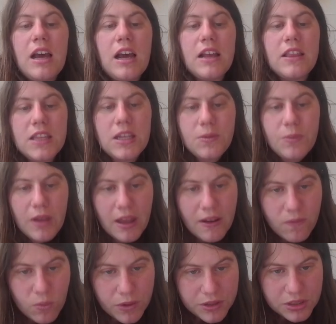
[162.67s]
And then we
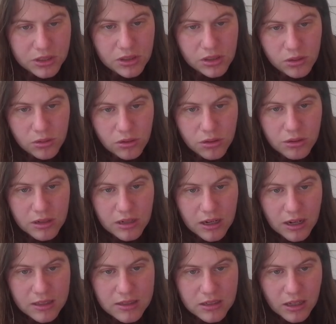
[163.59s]
have 1, 2, 3
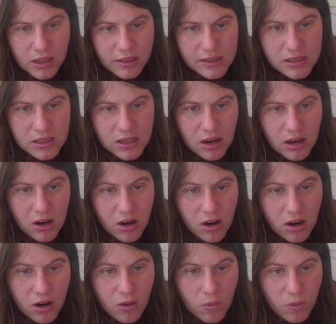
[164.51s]
dots on this
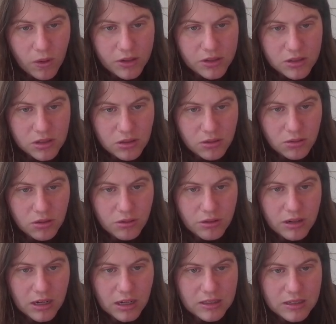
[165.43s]
R, 1, 2,
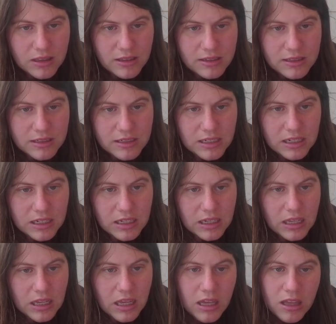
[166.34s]
3 dots on this
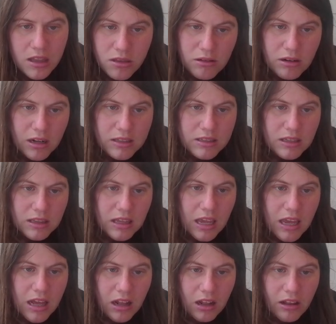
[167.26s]
D, 3 dots on
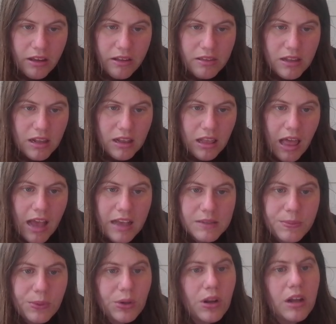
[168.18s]
the L, and then
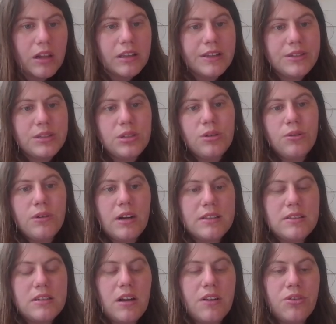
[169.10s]
last but not least 2
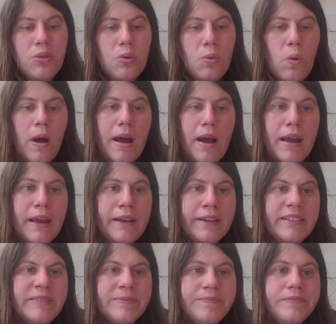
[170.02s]
dots on the
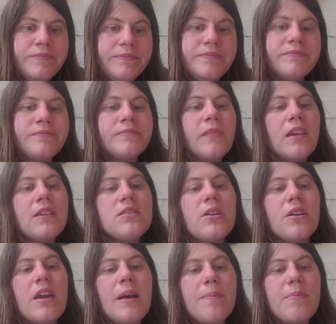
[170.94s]
Y.
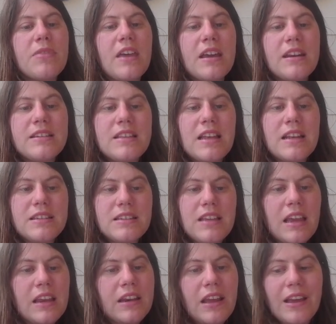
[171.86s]
So yeah, that is that
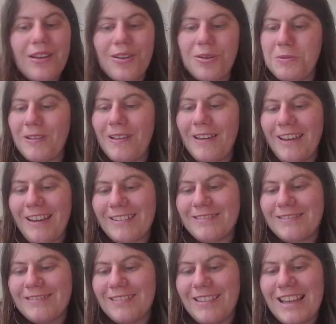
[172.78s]
design. I hope you like
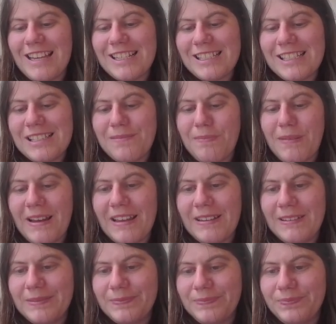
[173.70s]
it. Thanks.
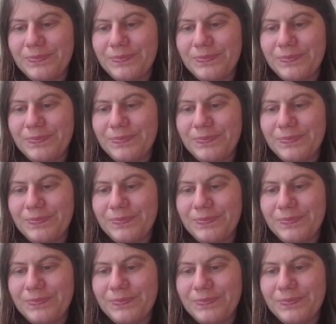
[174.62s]
Bye.